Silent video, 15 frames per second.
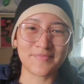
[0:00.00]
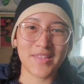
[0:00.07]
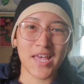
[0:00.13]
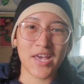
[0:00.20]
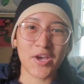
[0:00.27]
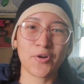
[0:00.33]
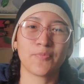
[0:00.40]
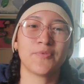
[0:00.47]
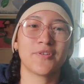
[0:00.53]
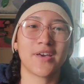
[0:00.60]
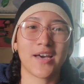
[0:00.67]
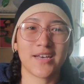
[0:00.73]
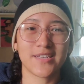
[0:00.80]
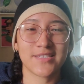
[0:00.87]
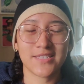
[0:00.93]
I hope you
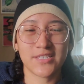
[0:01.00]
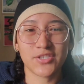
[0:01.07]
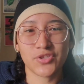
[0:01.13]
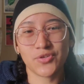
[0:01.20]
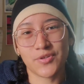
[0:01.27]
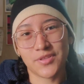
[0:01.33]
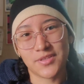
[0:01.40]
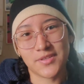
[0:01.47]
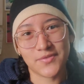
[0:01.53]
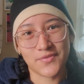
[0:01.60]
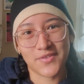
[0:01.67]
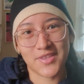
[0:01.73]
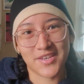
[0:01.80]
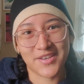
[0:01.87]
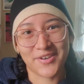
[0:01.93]
guys enjoyed this
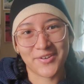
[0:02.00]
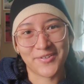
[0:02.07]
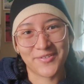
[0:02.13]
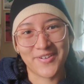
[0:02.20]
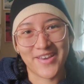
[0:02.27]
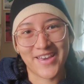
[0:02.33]
video,